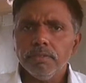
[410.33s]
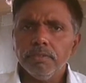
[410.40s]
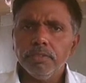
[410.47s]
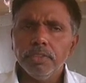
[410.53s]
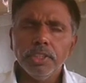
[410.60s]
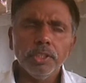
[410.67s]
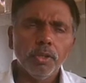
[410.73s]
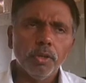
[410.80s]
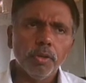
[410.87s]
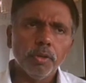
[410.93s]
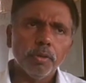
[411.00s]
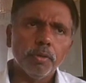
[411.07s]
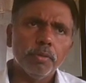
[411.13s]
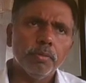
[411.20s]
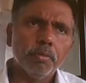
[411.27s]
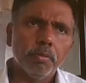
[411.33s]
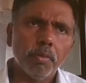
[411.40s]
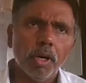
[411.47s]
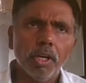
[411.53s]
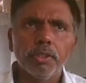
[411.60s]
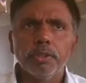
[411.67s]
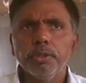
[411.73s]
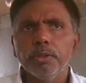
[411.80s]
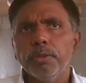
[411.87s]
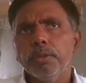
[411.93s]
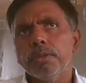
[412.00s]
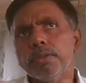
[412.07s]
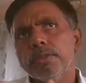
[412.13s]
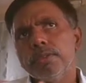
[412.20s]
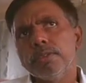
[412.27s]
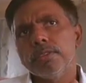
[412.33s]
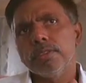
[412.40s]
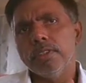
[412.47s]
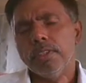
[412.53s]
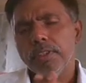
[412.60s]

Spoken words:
We know molecules